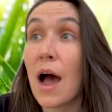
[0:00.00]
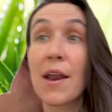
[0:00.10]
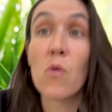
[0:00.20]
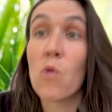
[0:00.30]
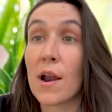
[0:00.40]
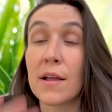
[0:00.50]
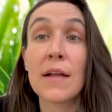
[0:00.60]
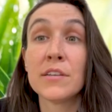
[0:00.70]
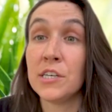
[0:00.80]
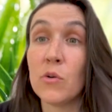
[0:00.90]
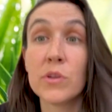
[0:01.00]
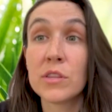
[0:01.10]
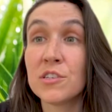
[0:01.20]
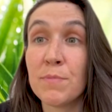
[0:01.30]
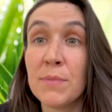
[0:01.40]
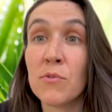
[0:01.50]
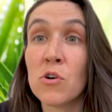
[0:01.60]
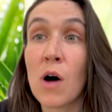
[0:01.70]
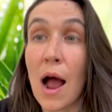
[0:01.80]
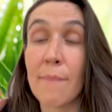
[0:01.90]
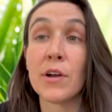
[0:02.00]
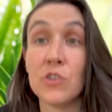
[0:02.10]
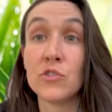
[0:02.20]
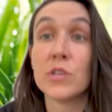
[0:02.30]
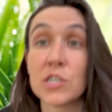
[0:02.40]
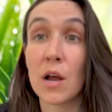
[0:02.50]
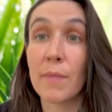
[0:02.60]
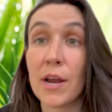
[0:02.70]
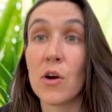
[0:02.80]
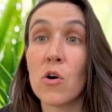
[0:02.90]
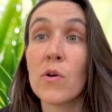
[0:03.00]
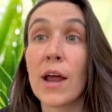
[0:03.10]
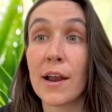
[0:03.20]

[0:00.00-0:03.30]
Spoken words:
I don't want to deal with these people, I'm going to do this on my own.